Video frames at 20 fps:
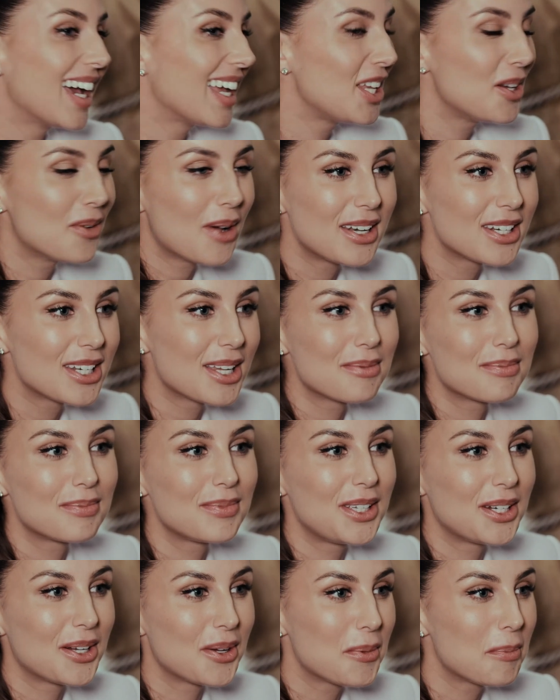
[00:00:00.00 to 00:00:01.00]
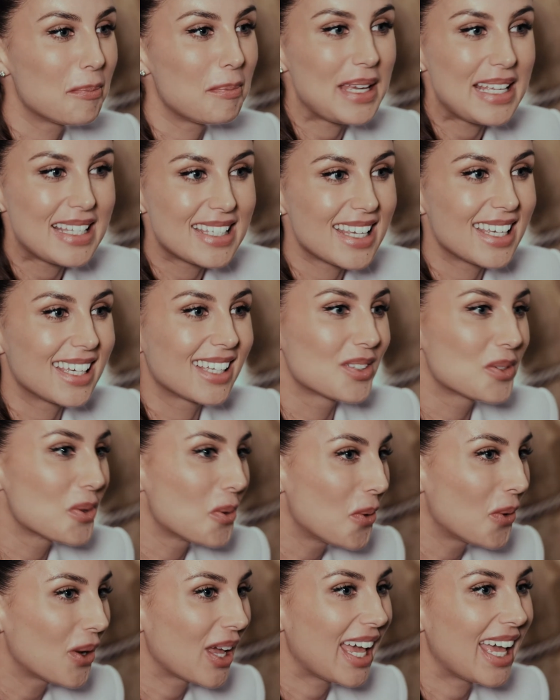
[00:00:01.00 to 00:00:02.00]
you end up, meeting,
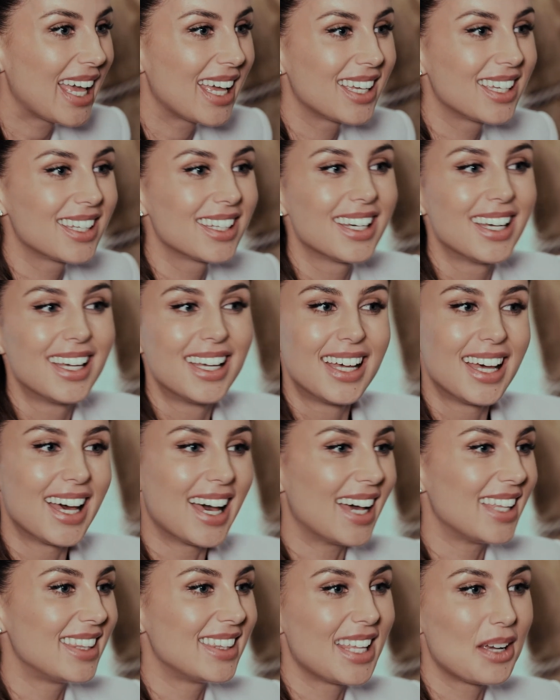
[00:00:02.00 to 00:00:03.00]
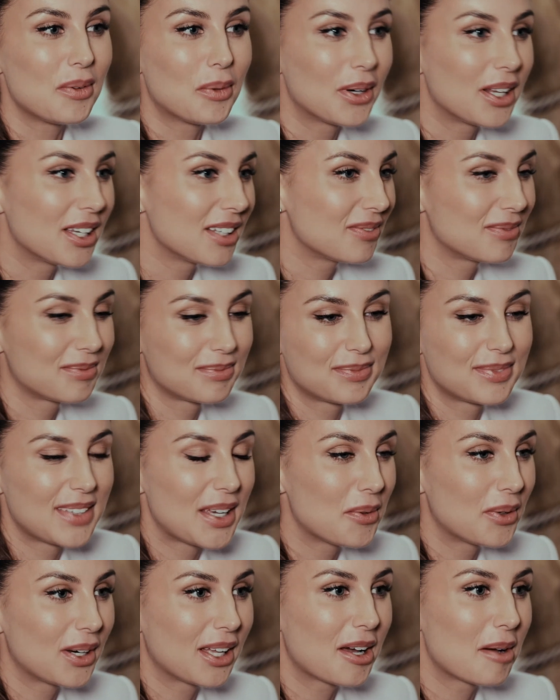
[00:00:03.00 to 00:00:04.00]
talking, and they wanna
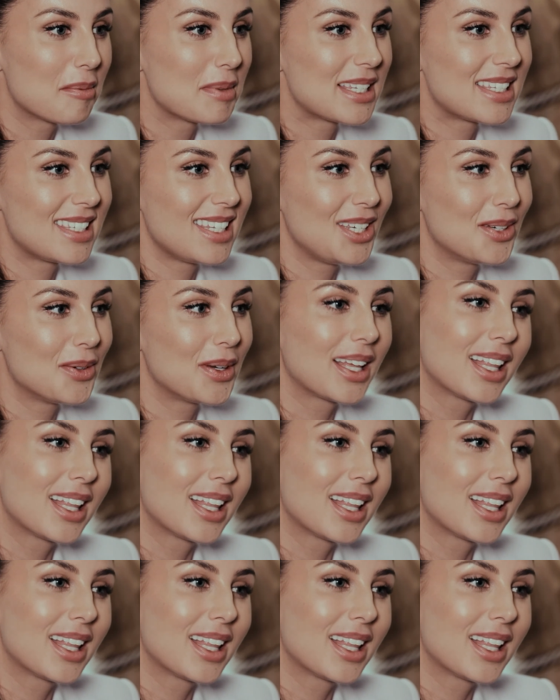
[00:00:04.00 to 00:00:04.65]
come and see you in